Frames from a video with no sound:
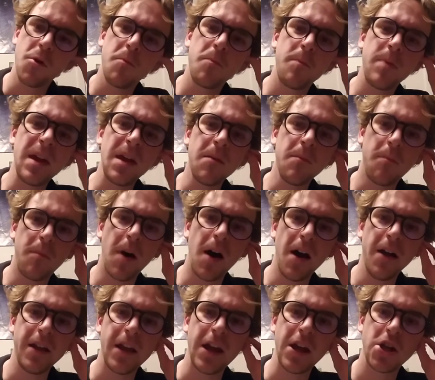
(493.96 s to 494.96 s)
being
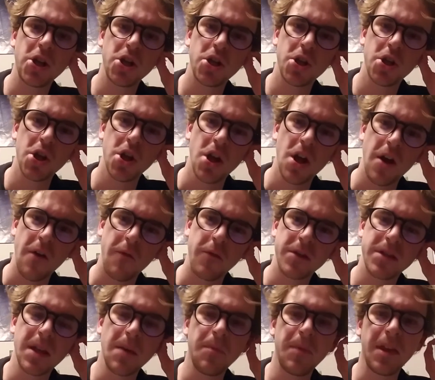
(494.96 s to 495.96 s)
punished for
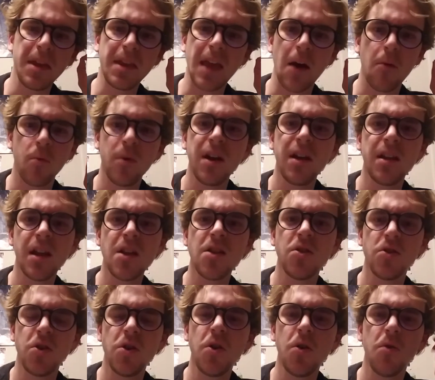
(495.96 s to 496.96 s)
something that we didn't
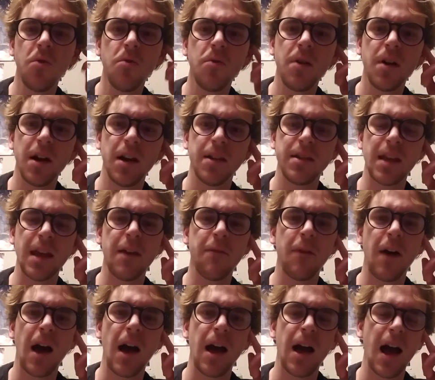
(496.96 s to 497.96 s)
do because if
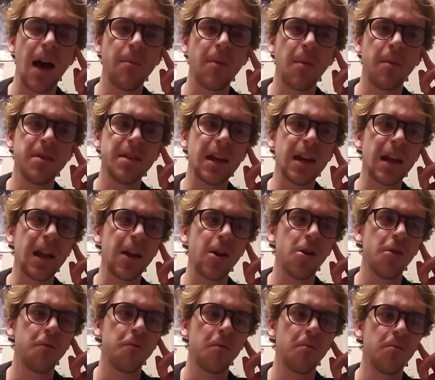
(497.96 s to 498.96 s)
I'm not mistaken, I
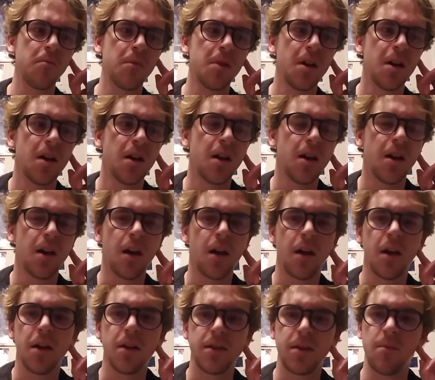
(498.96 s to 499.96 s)
heard from
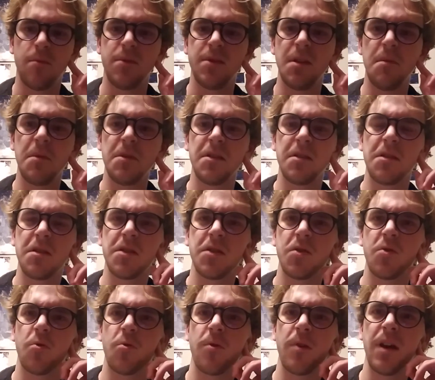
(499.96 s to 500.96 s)
some snippets of the
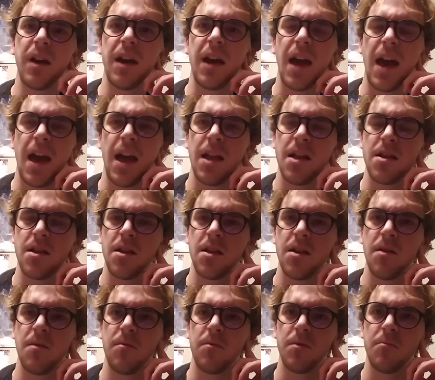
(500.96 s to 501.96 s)
story and
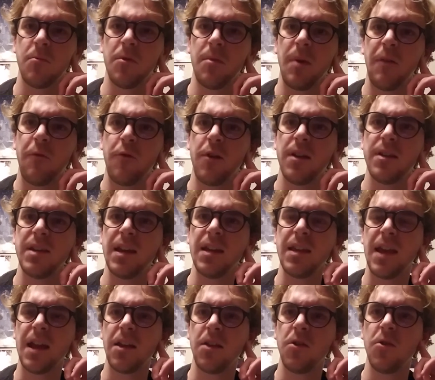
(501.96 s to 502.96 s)
one of my friends saying
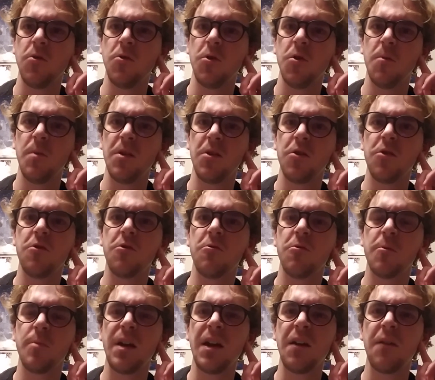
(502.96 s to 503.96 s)
that YouTube and Google were
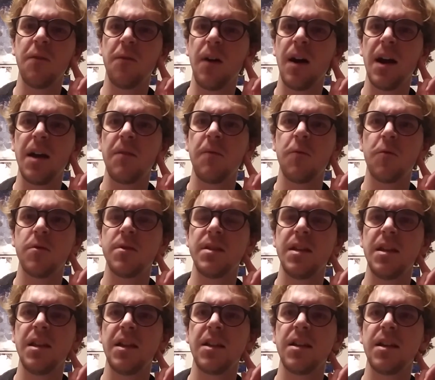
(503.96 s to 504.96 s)
being fined for
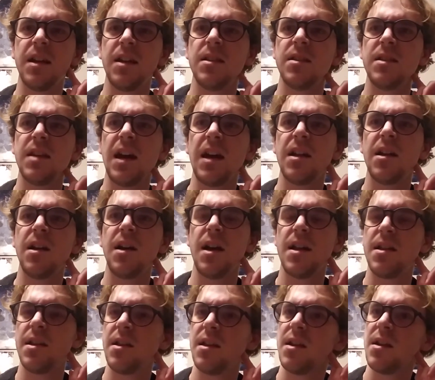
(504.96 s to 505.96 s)
stealing kids' data
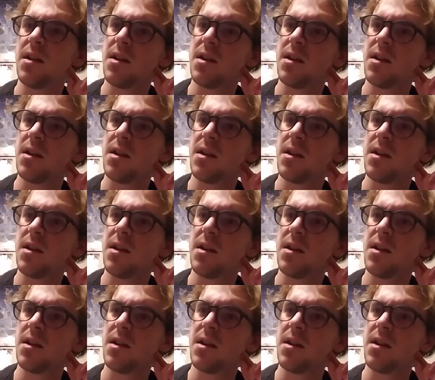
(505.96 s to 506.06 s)
and